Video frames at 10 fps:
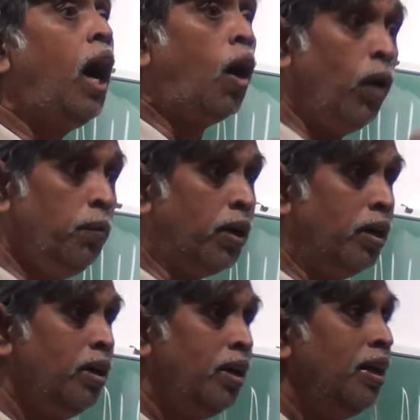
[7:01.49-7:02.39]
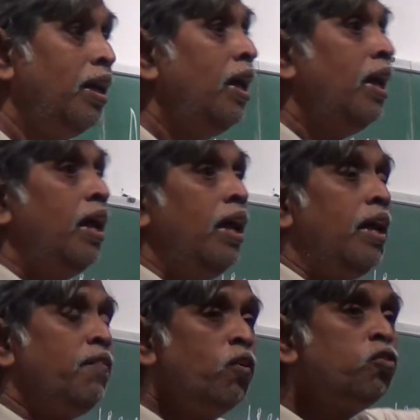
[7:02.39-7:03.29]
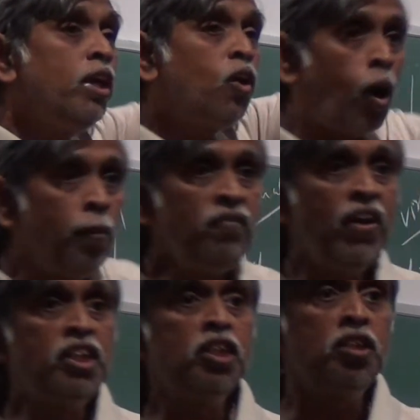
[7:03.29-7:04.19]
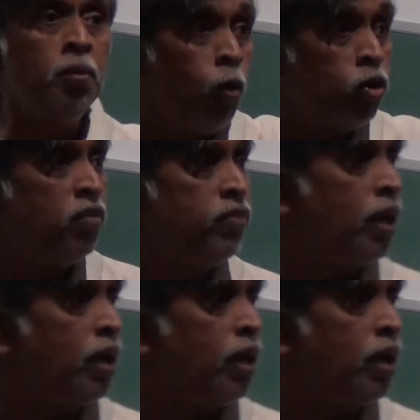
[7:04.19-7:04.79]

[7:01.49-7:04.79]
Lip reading: However, if you see common features in both of